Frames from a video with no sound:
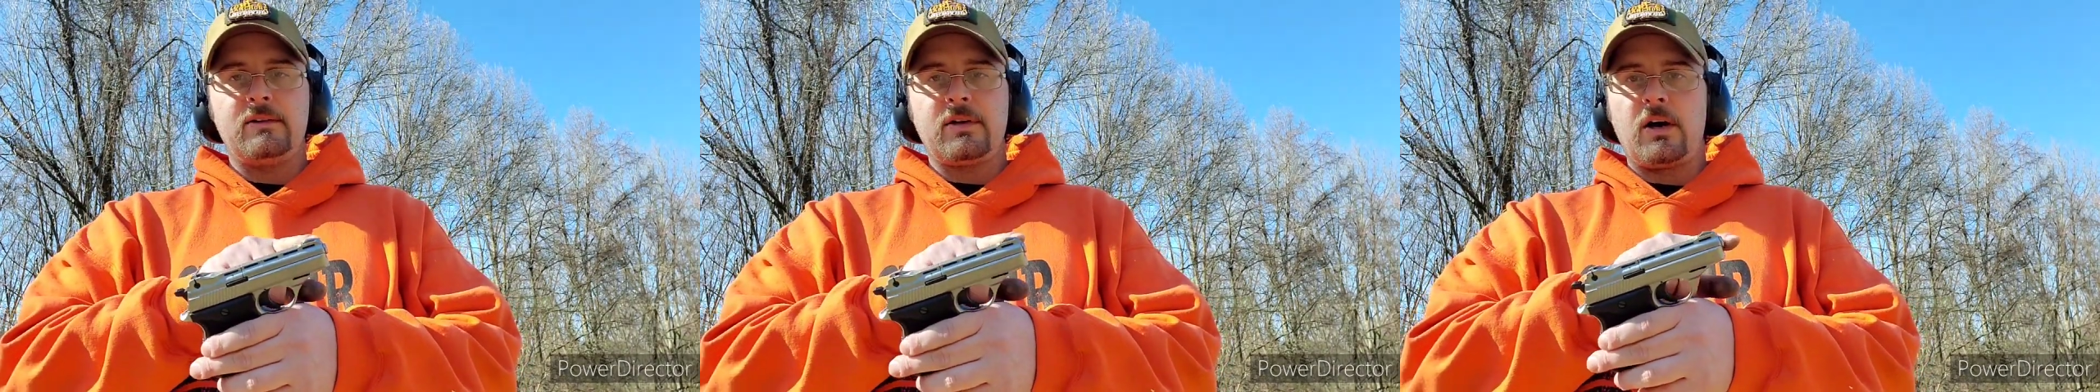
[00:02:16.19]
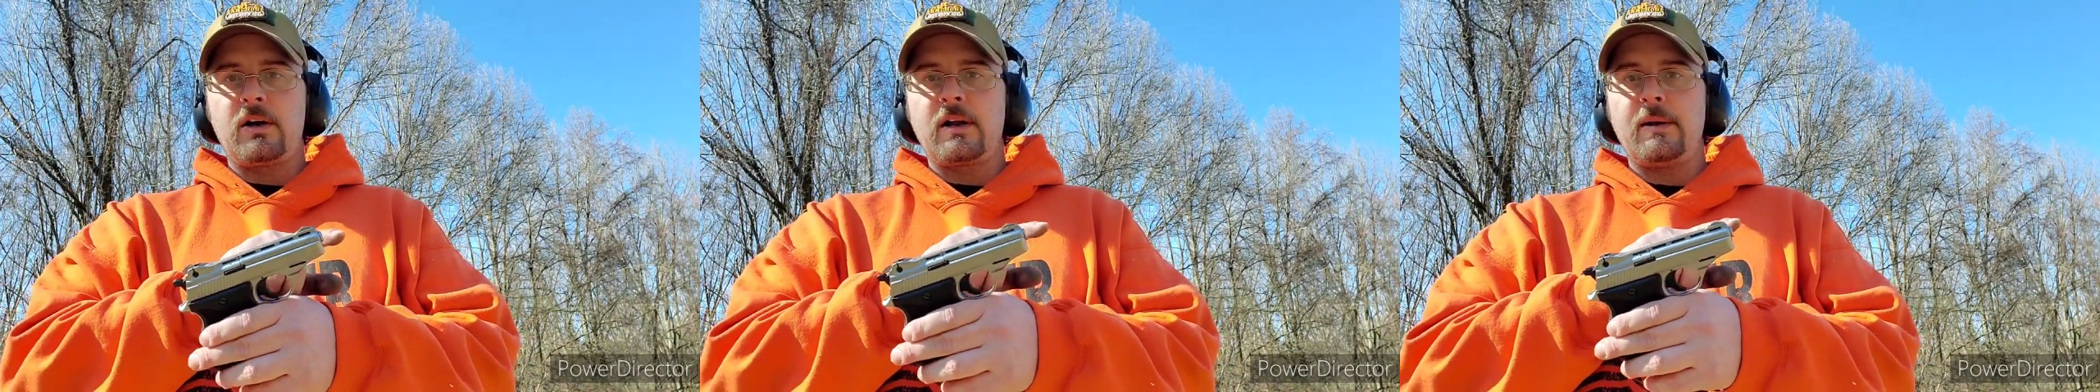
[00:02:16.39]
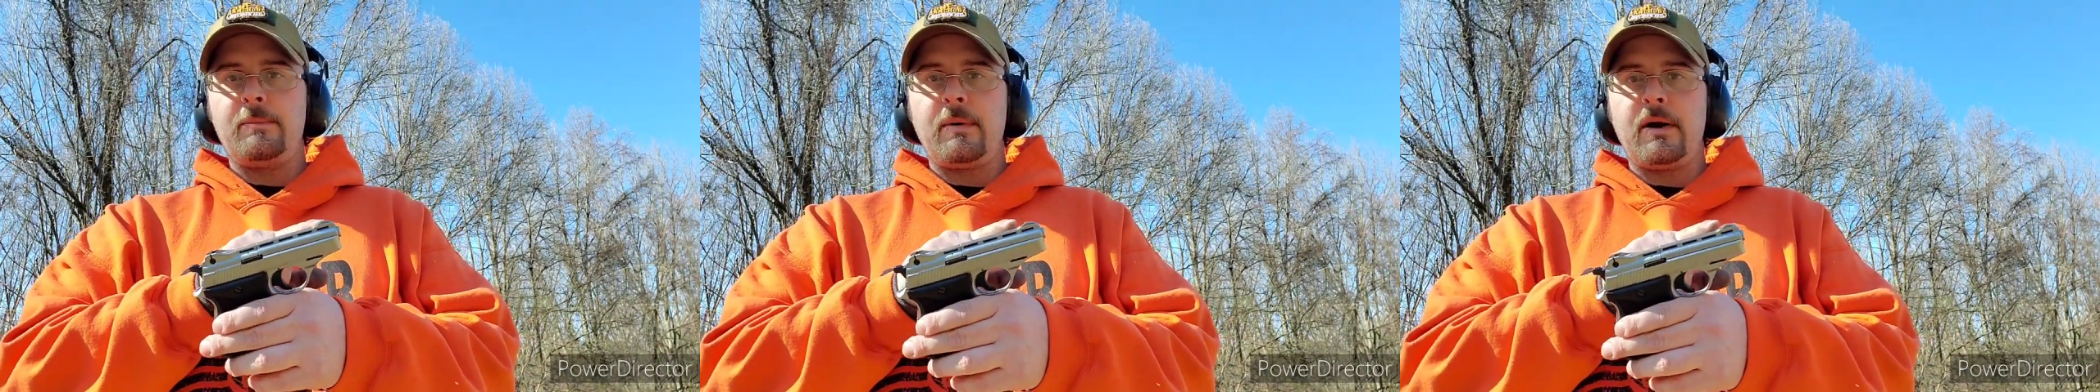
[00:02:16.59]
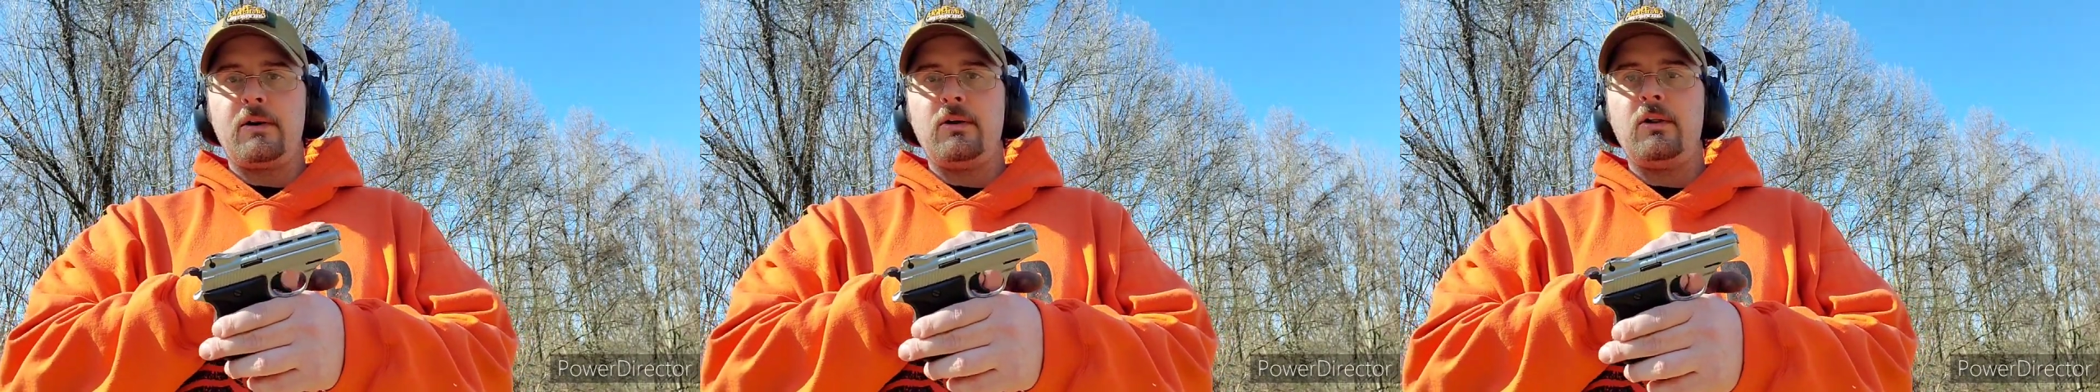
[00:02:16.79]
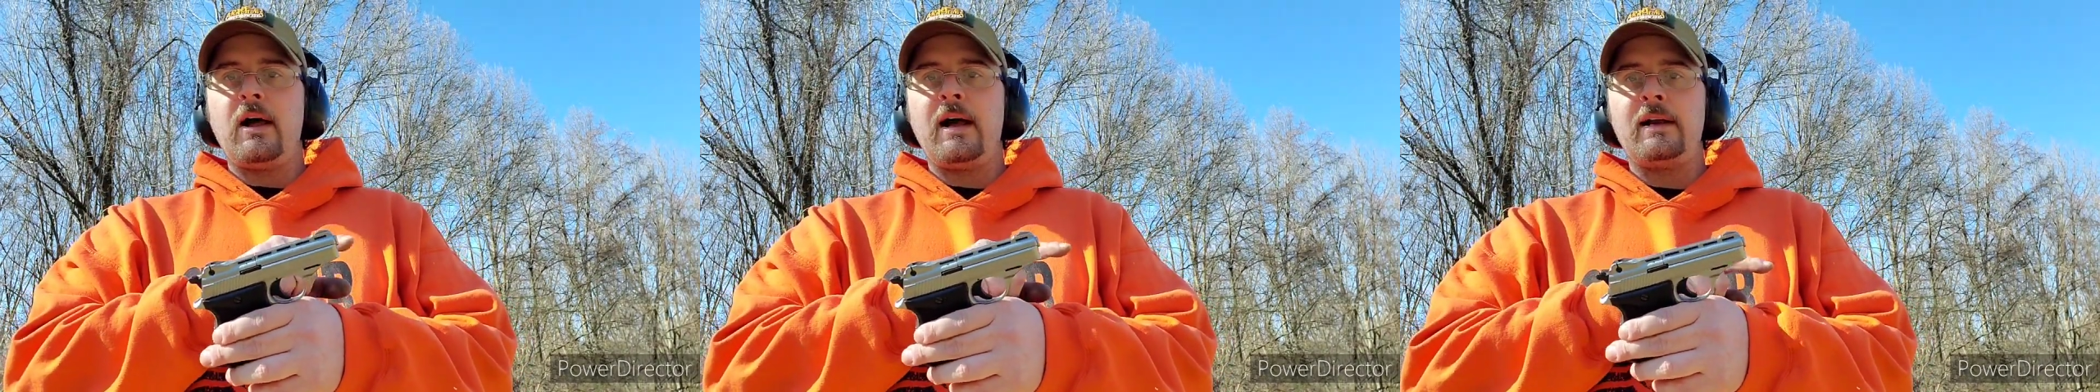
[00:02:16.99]
target
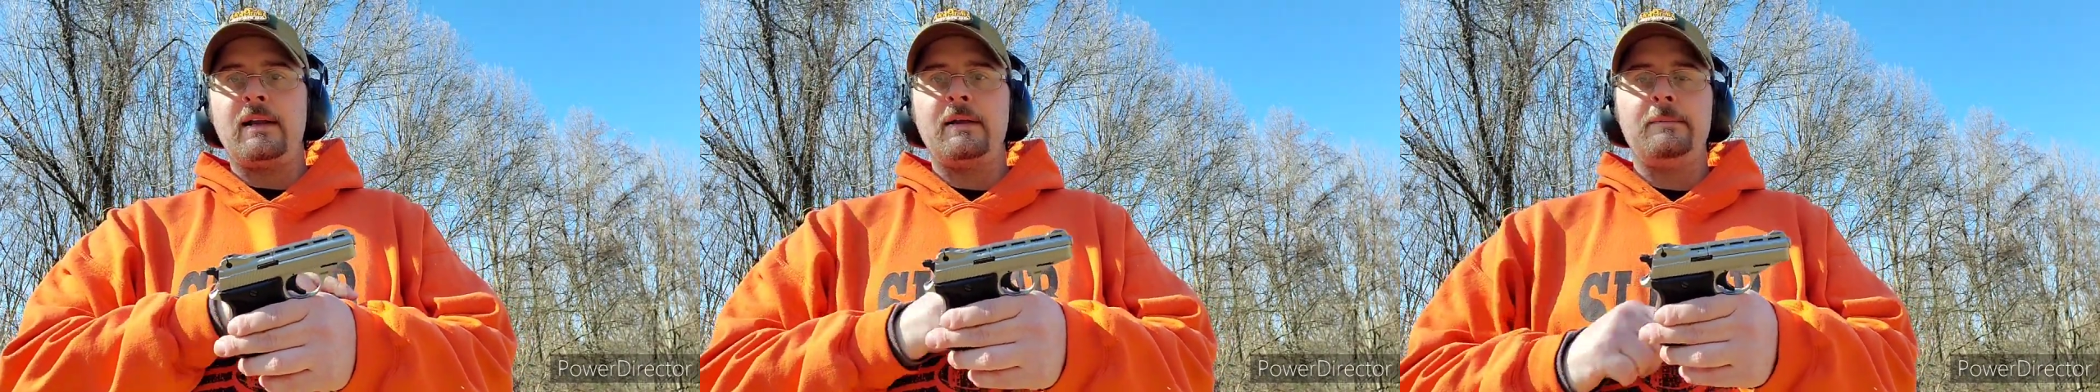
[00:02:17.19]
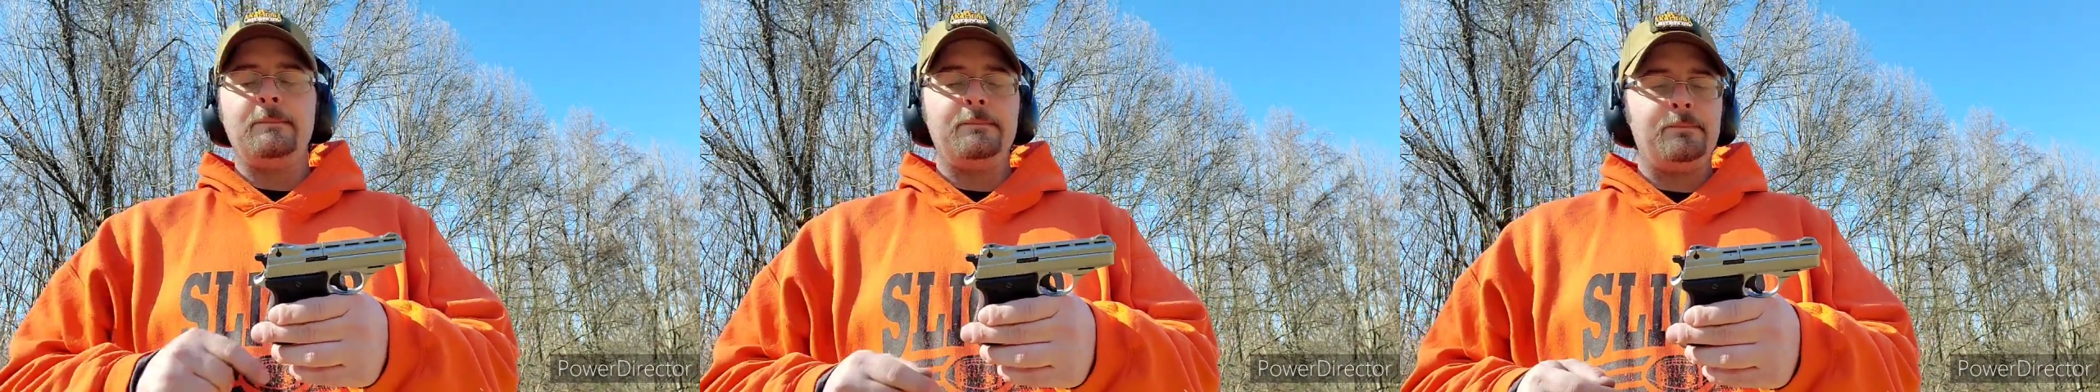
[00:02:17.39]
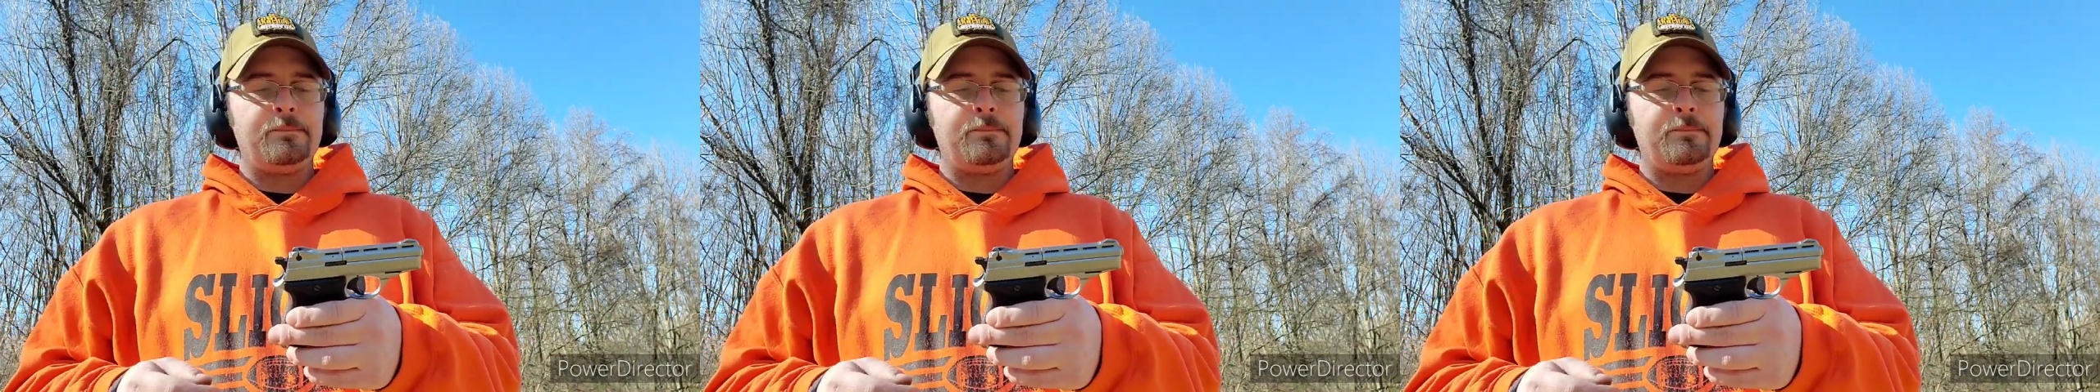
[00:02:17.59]
barrel on it.